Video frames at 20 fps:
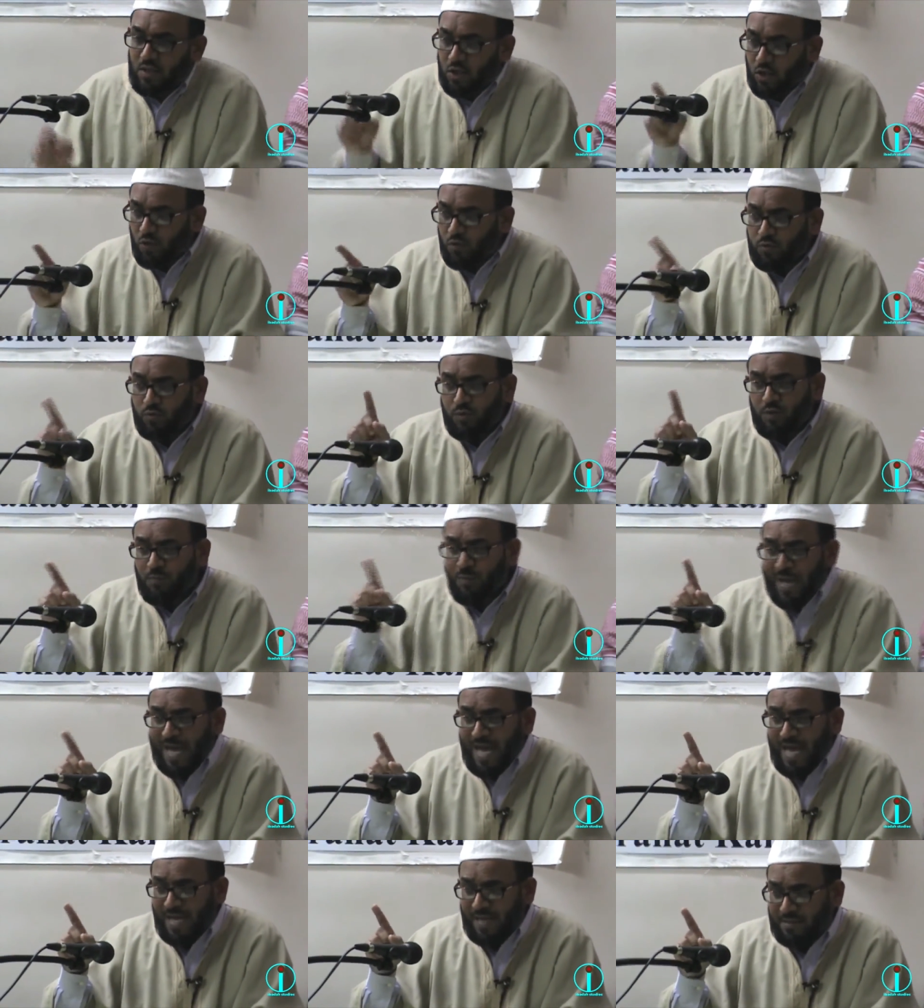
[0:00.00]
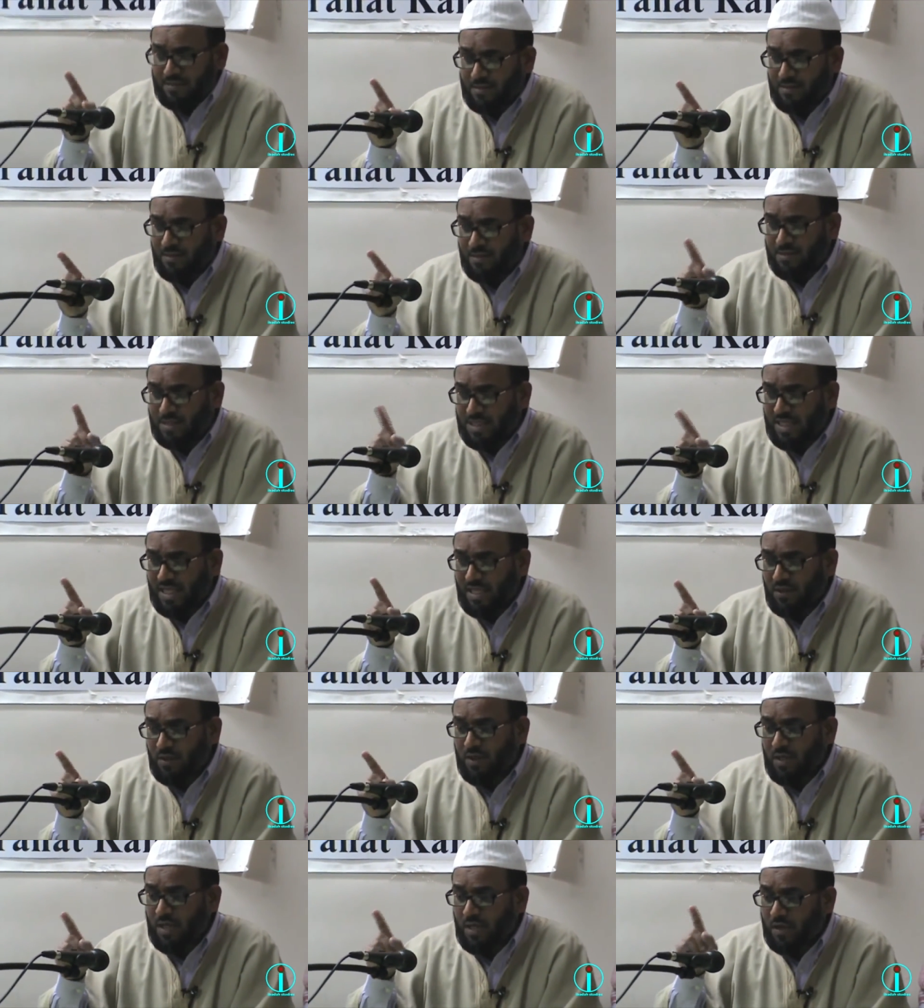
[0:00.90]
the youth will pass, the
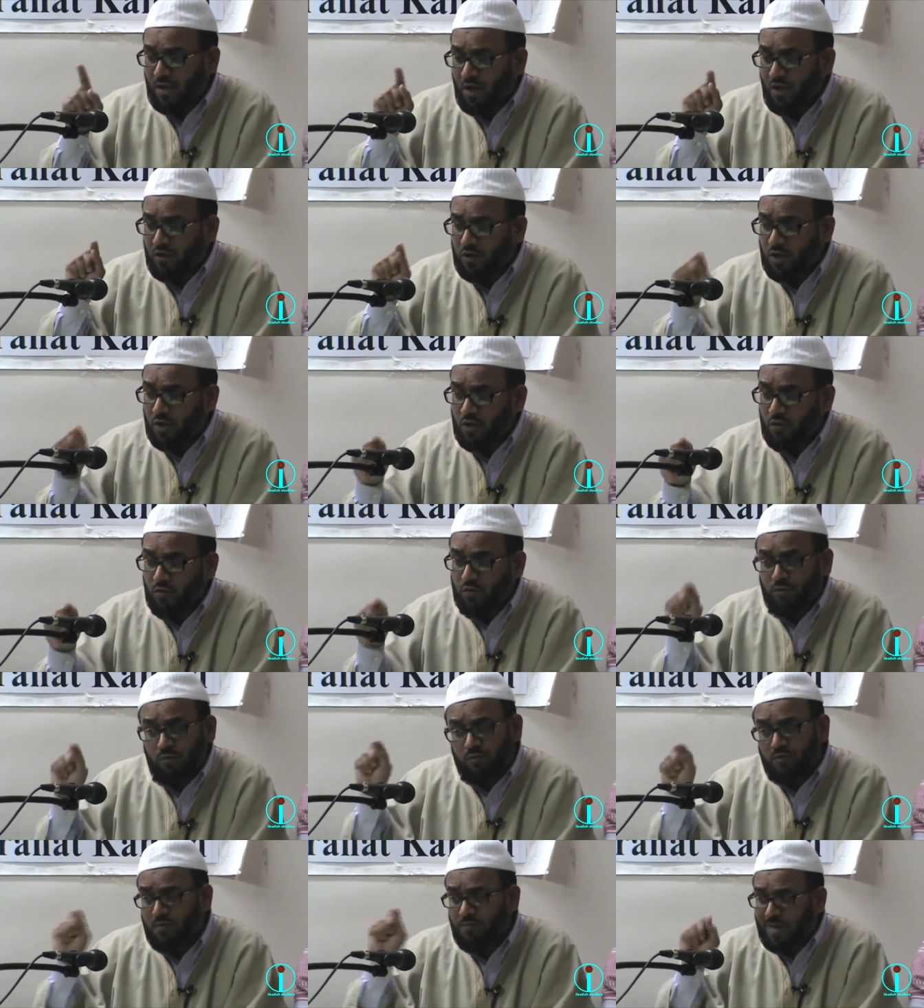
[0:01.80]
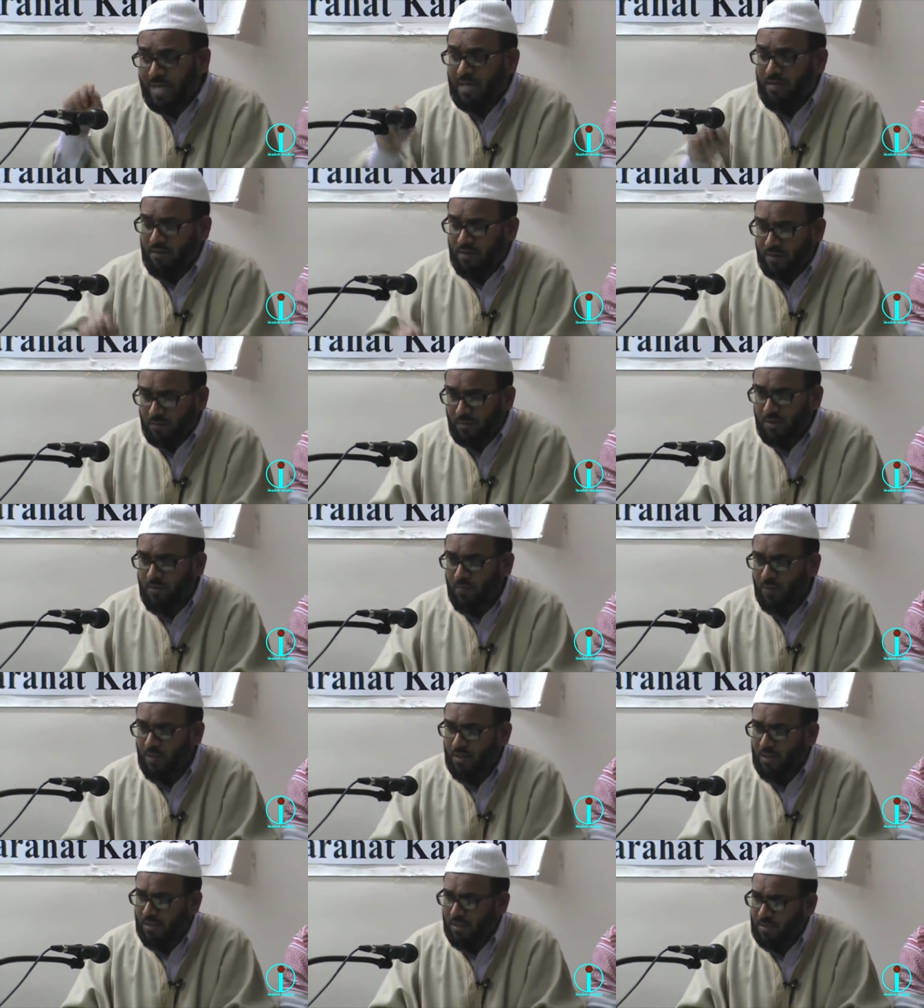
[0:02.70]
sin along the youth will remain. Let me
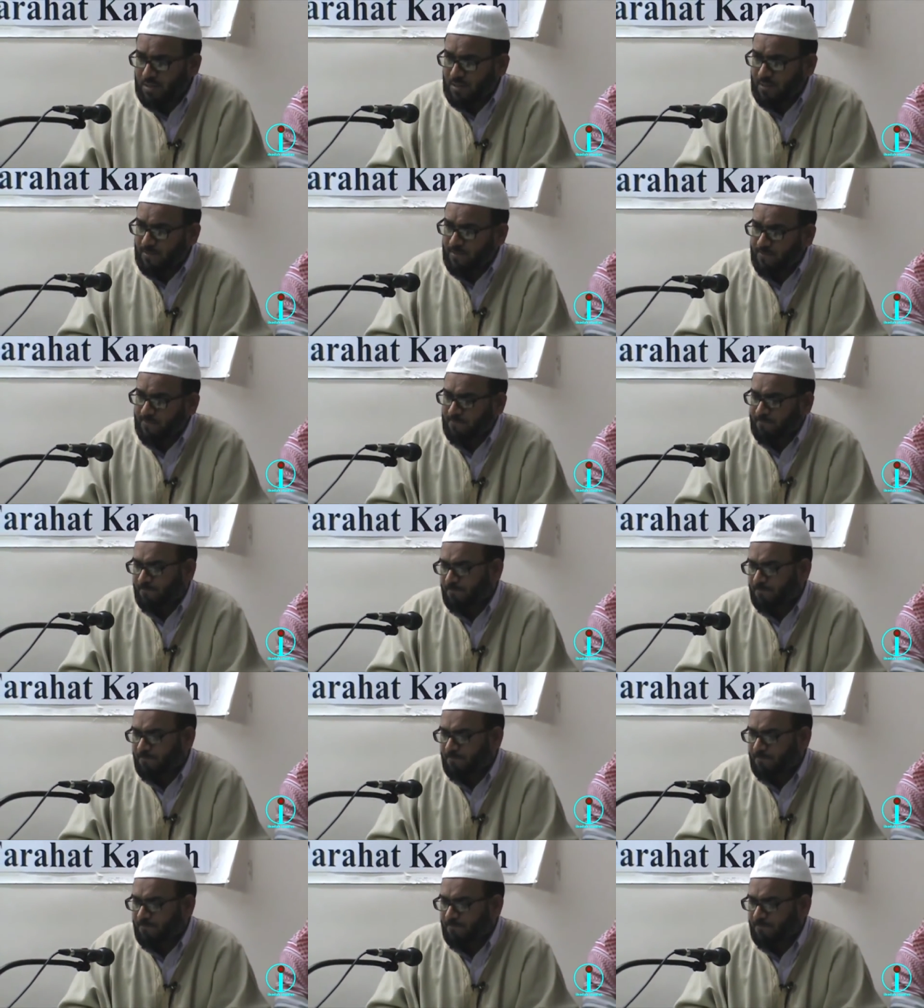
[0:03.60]
repeat this.